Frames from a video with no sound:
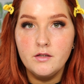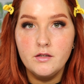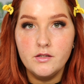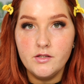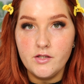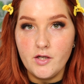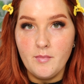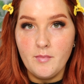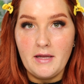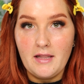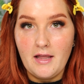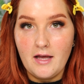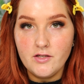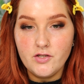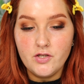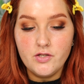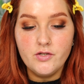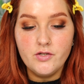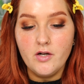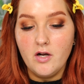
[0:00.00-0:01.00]
So my
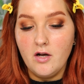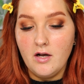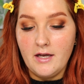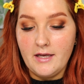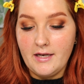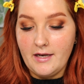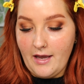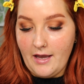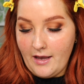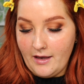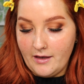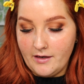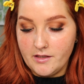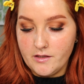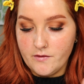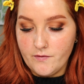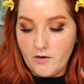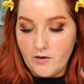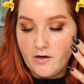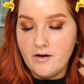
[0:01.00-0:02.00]
lashes are on, and
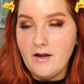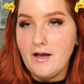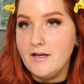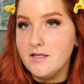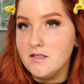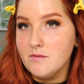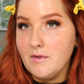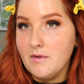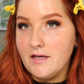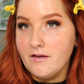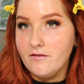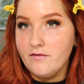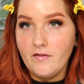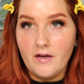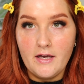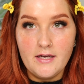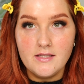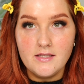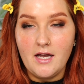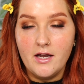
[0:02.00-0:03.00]
as far as my
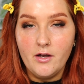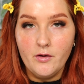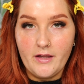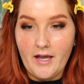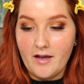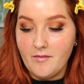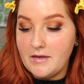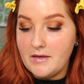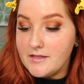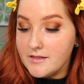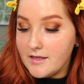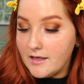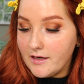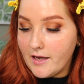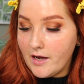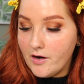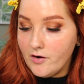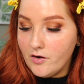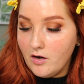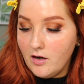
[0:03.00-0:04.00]
face, I only have my
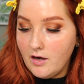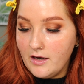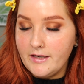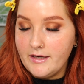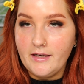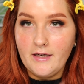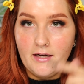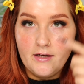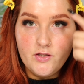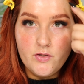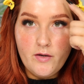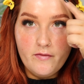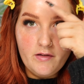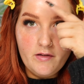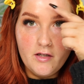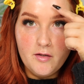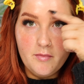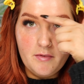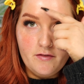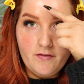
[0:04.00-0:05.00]
skincare on, and I do have a
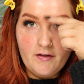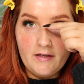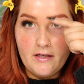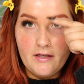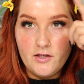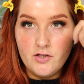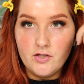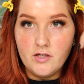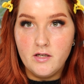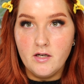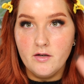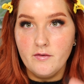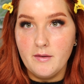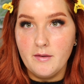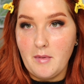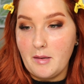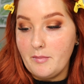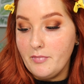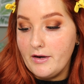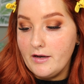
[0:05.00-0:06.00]
little bit of foundation around
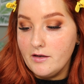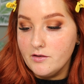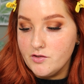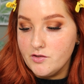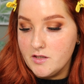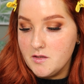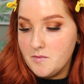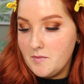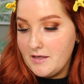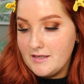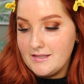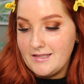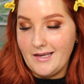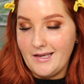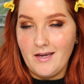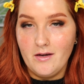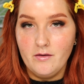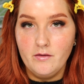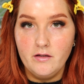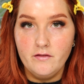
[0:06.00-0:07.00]
my brows just because I
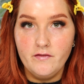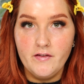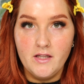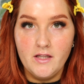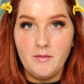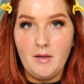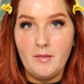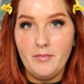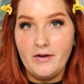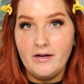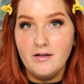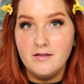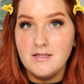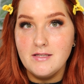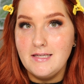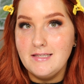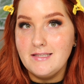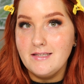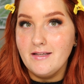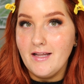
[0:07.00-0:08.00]
can't really fill in my brows
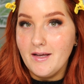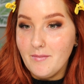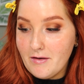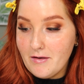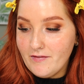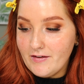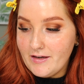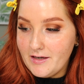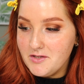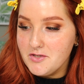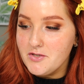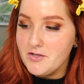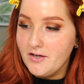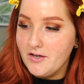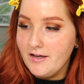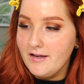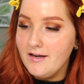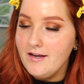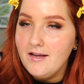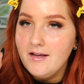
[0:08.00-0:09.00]
until I have my foundation
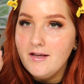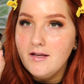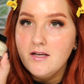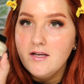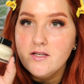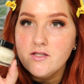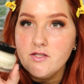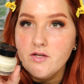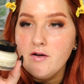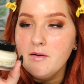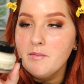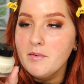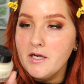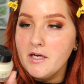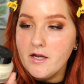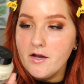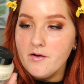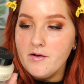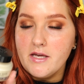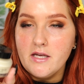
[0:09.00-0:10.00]
on. So I'm going to
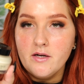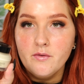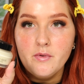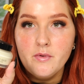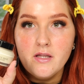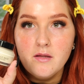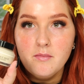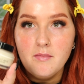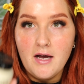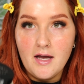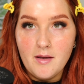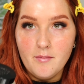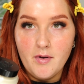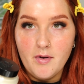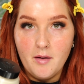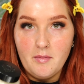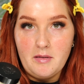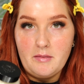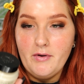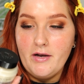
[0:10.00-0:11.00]
go in with my
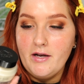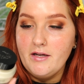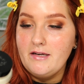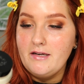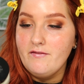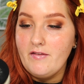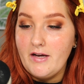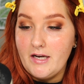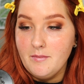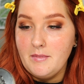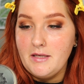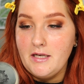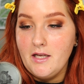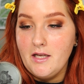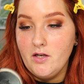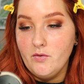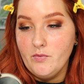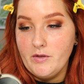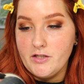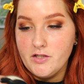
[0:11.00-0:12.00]
Bobbi Brown Vitamin
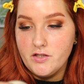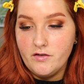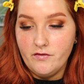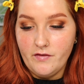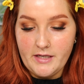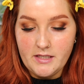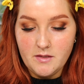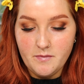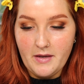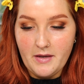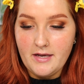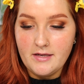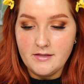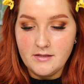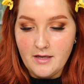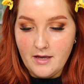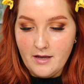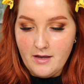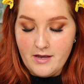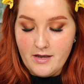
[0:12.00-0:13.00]
Enriched Face Base,
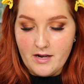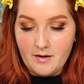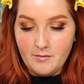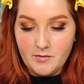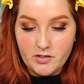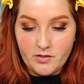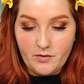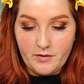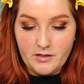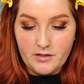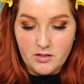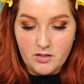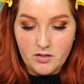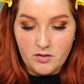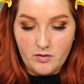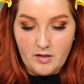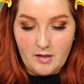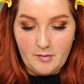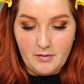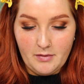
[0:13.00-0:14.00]
and I'm just going to
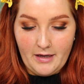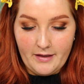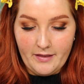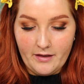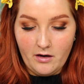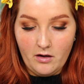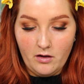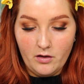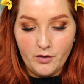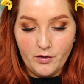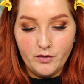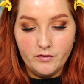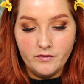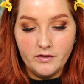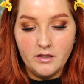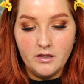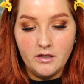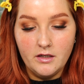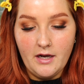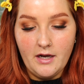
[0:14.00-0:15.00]
apply that all
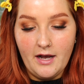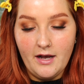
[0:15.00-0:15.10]
over